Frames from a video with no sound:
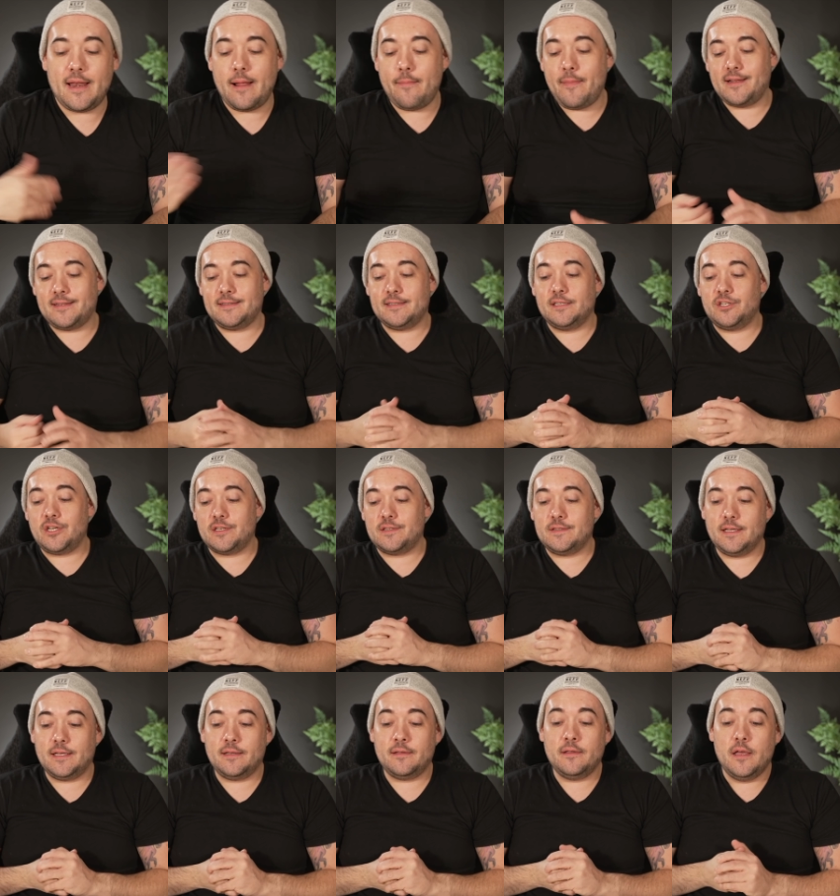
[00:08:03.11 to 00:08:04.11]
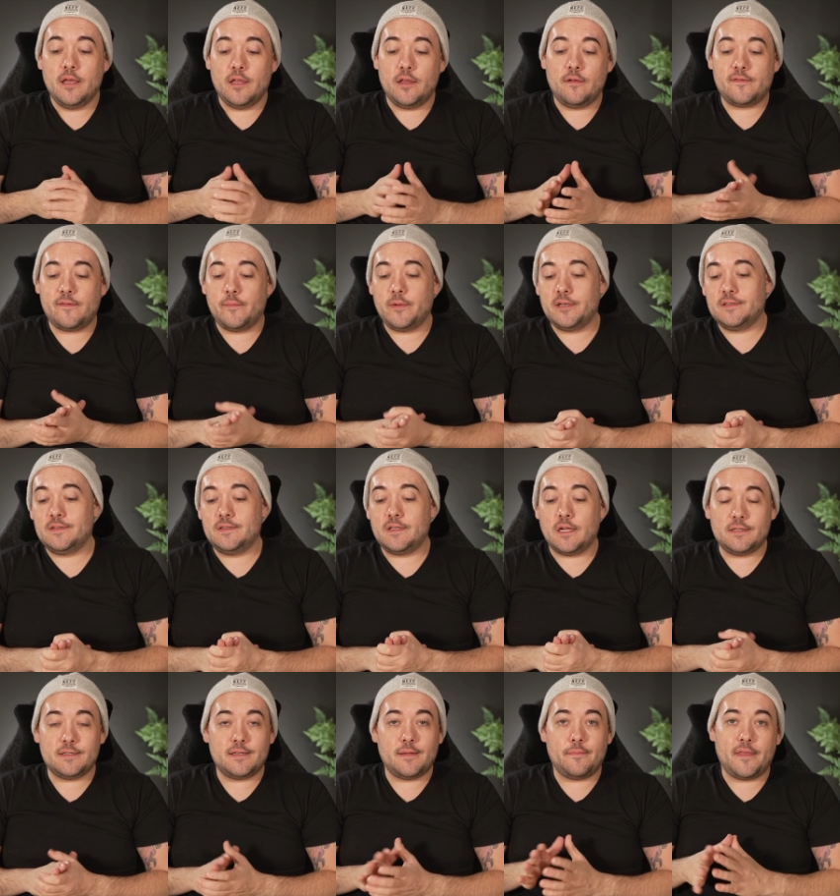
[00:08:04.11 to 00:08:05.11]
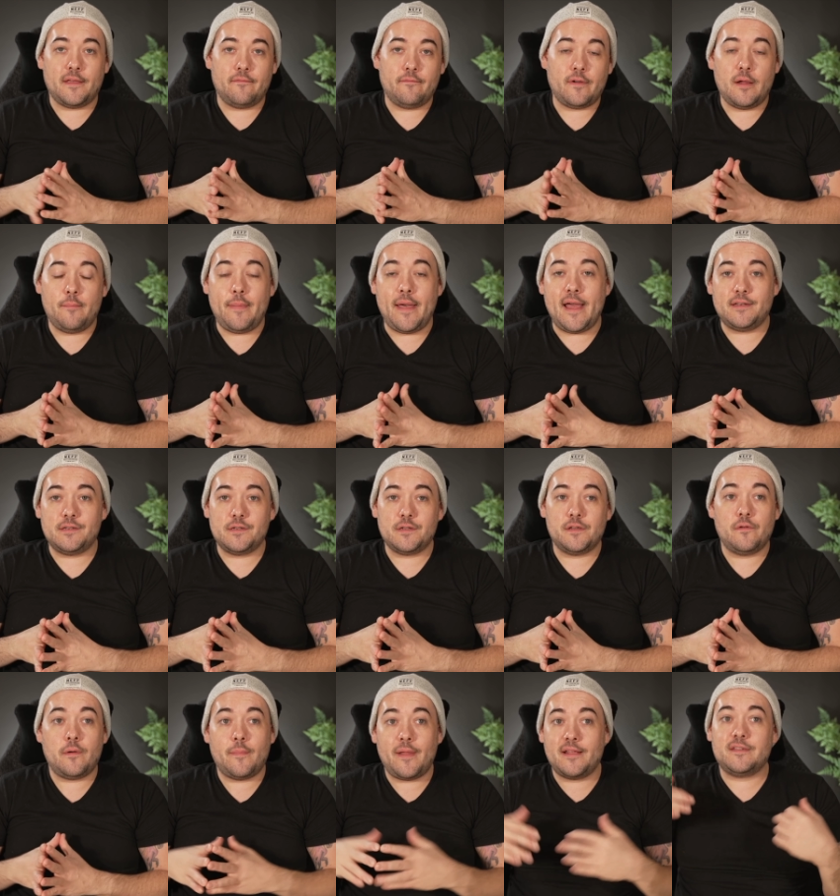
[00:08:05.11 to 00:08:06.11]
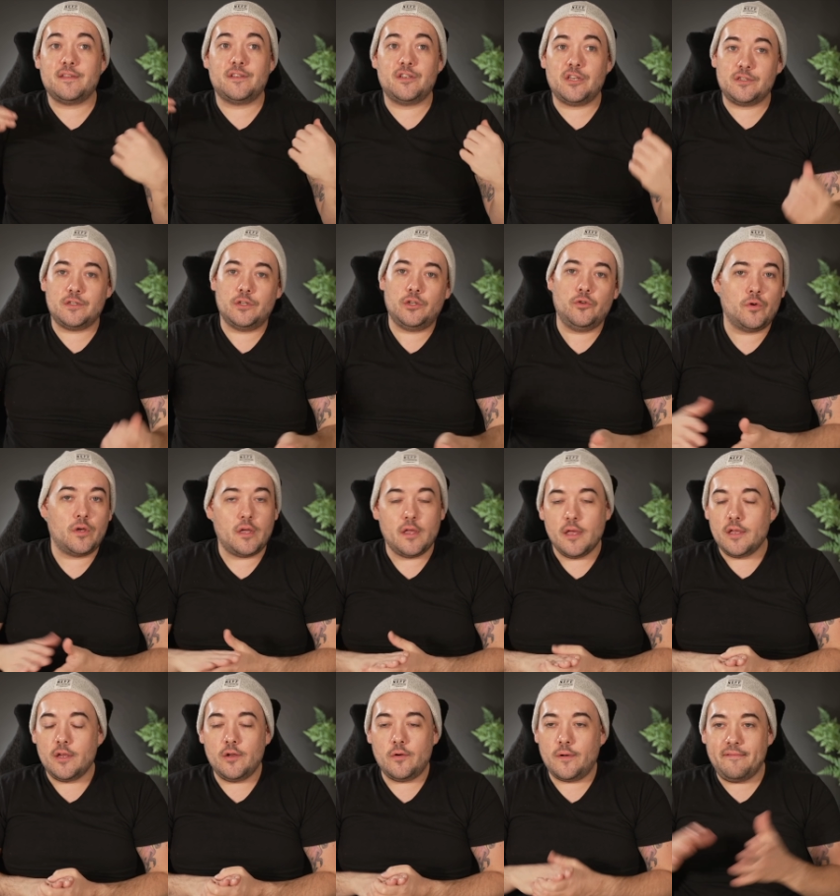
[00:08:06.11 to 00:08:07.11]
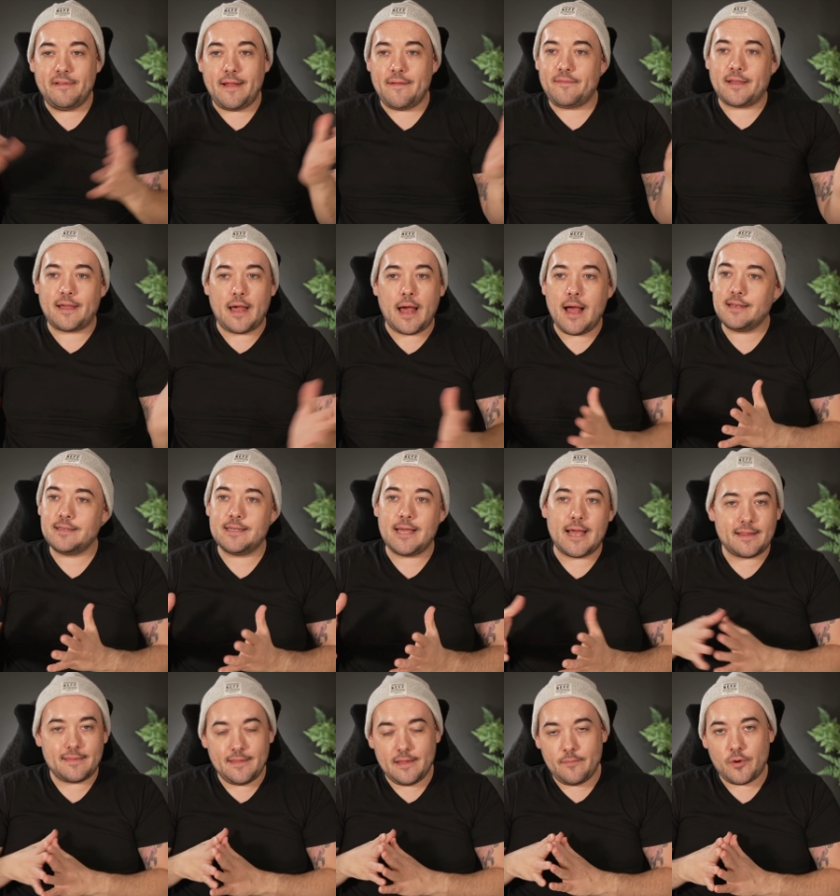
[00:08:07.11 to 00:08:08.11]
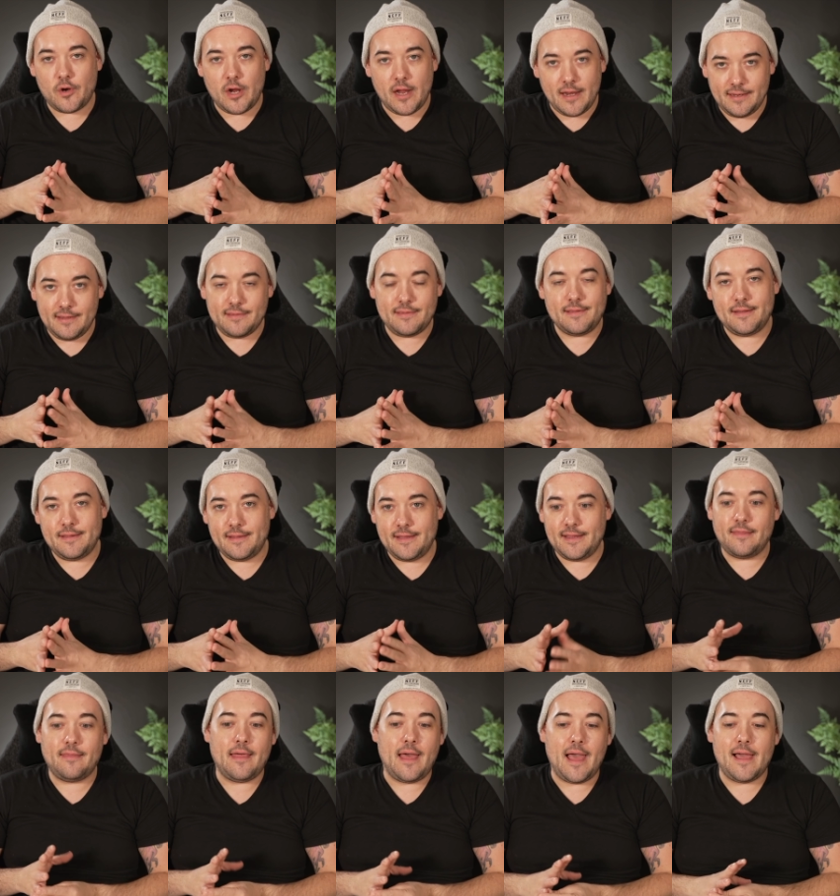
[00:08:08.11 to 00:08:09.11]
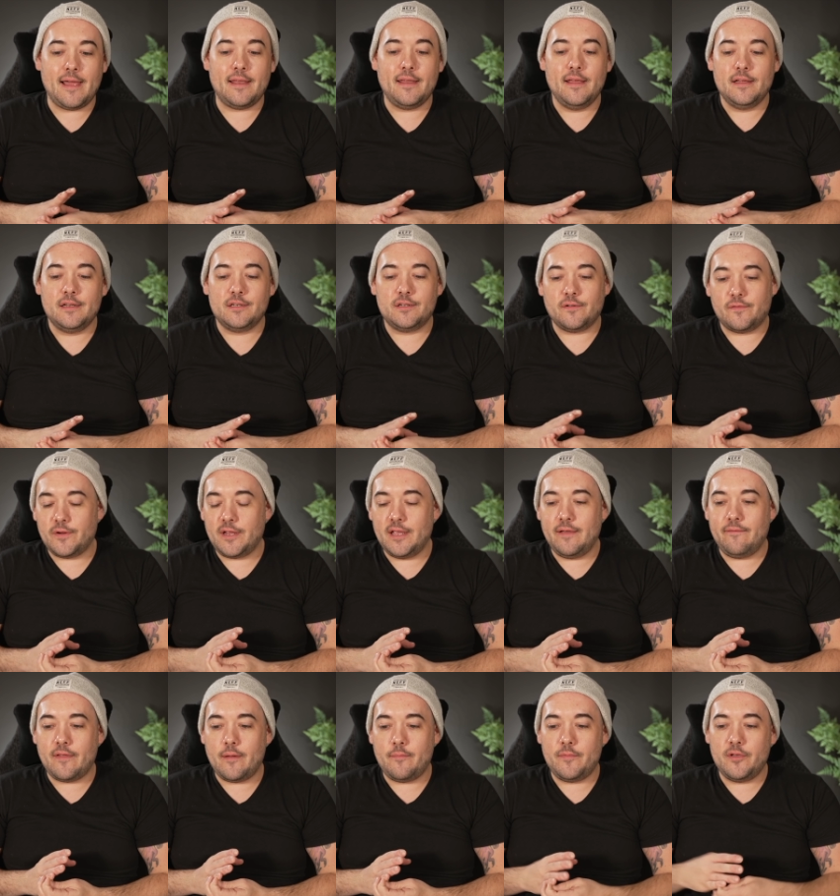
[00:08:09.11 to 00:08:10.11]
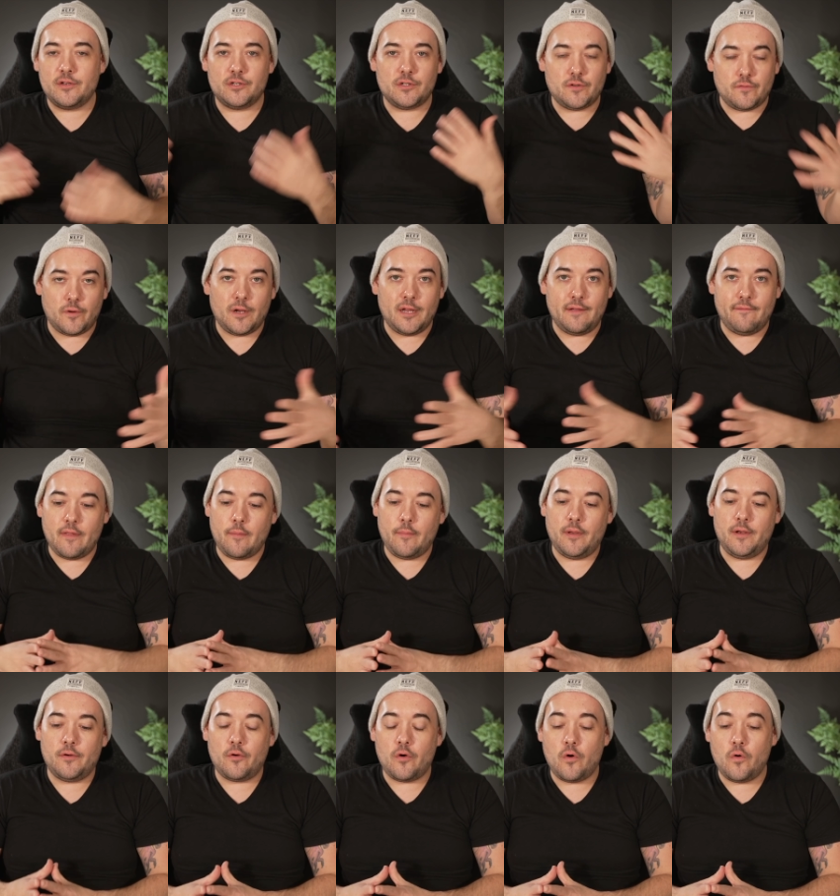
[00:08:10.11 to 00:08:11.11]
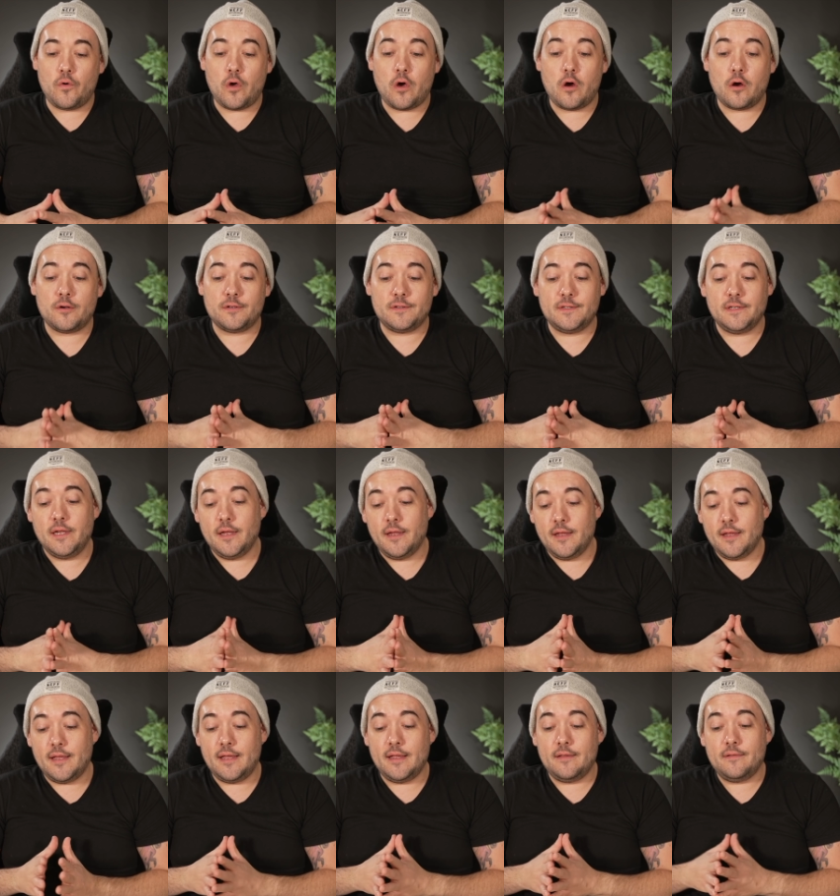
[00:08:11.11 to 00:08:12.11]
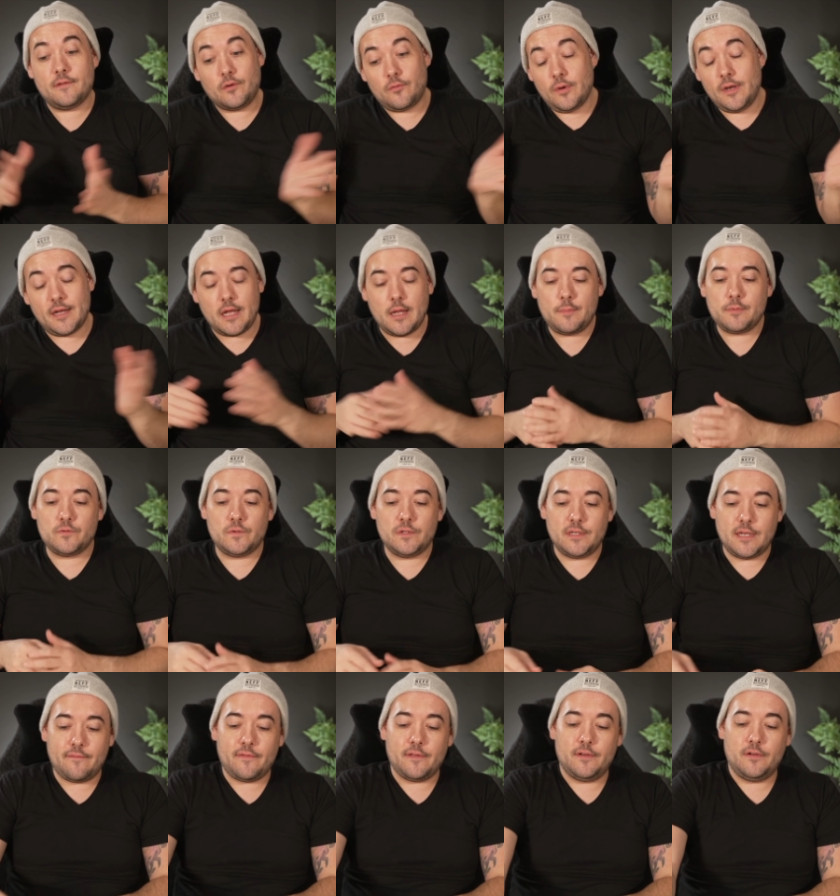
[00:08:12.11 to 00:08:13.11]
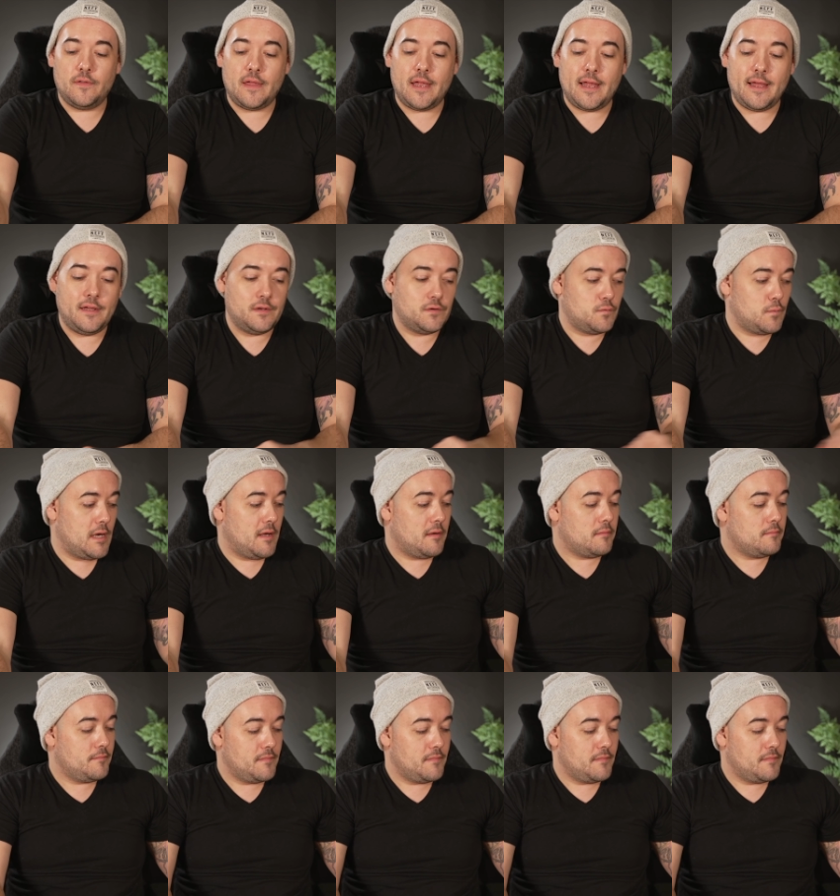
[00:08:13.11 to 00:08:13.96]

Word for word: i'm not suggesting you know if someone's done something very bad to you i'm not suggesting you you don't even have to contact them or anything like that to forgive them you can just forgive them in your own heart and the queen of cups would definitely do that as well